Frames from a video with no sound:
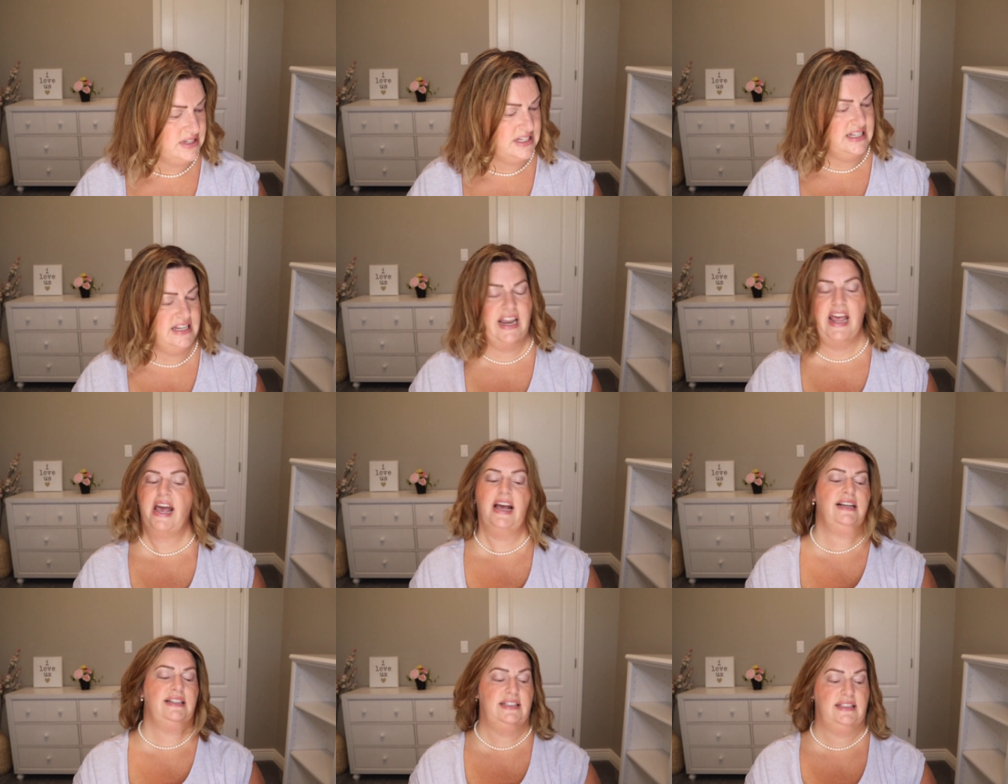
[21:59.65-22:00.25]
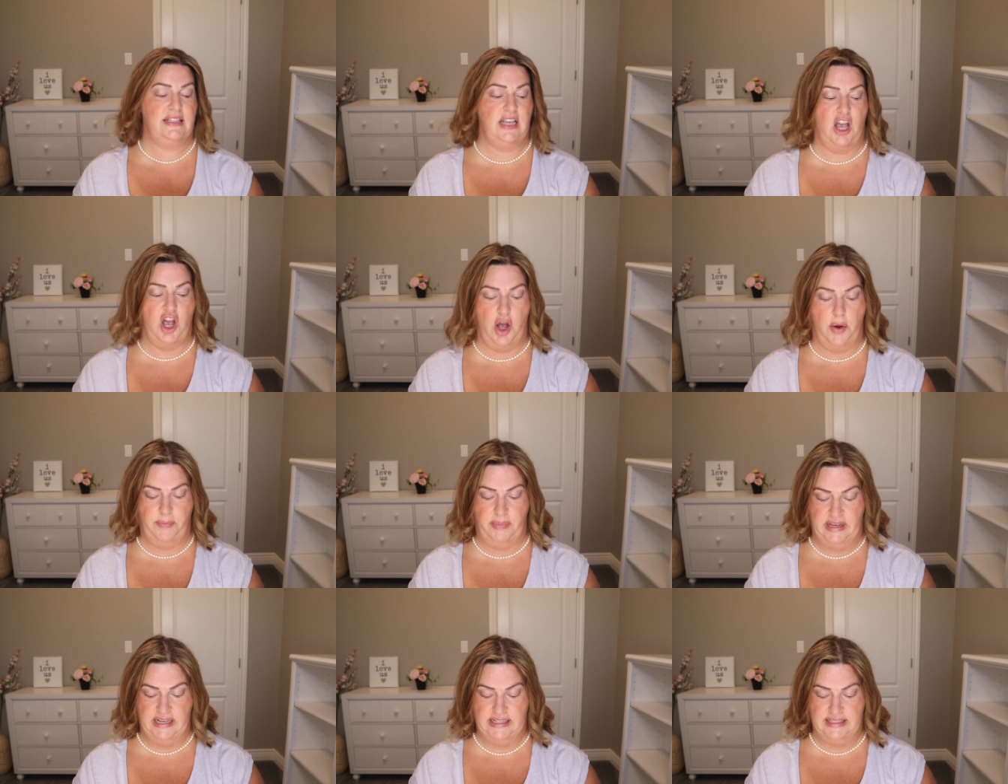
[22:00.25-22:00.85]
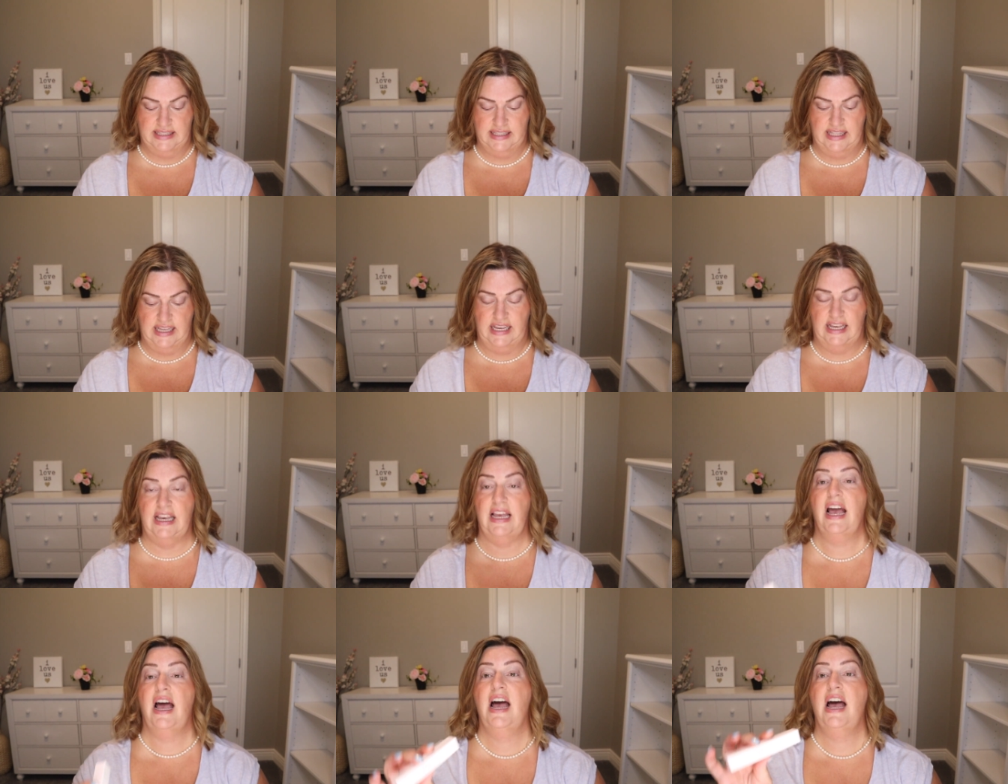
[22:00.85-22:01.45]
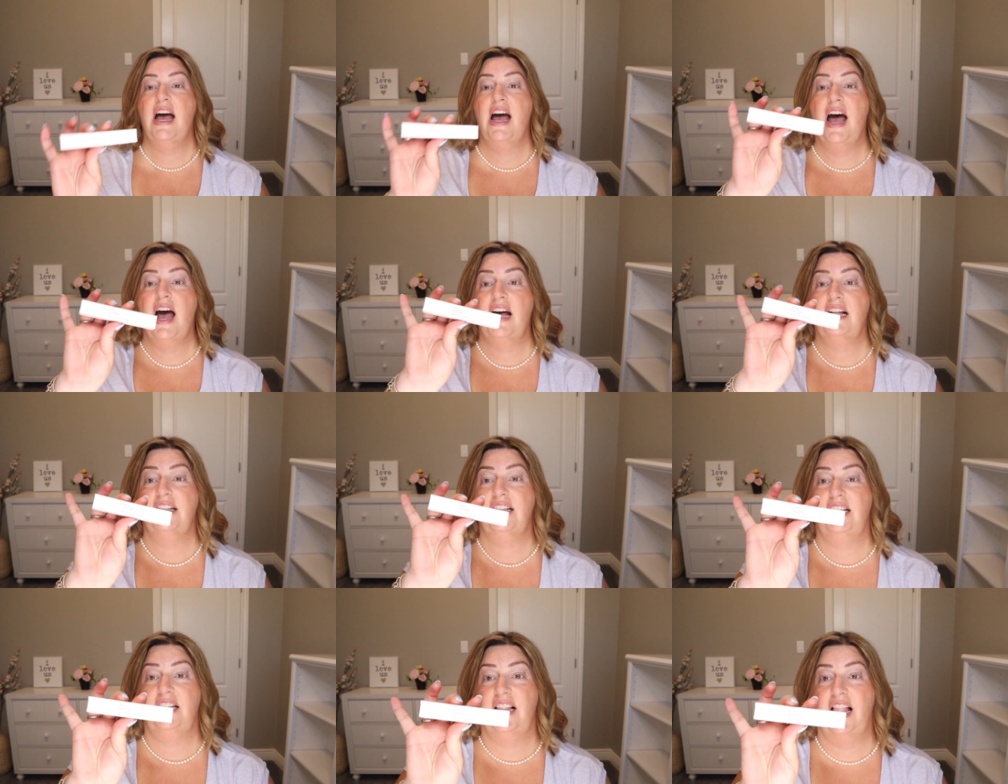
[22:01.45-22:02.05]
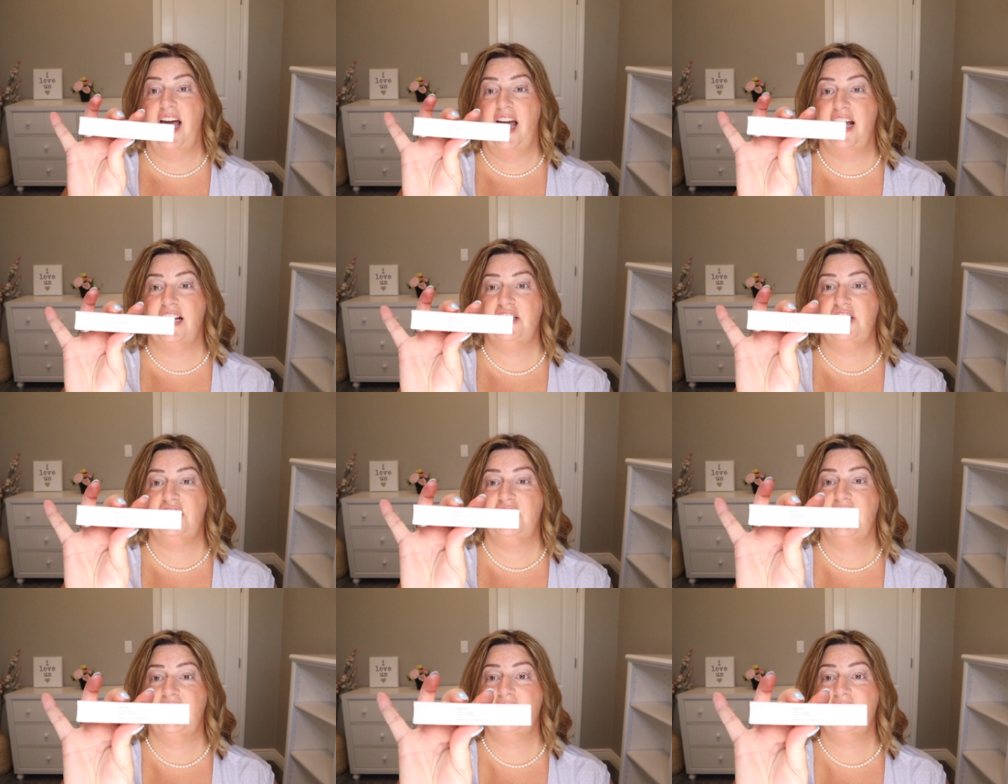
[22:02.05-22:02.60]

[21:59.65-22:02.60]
next up is the Lash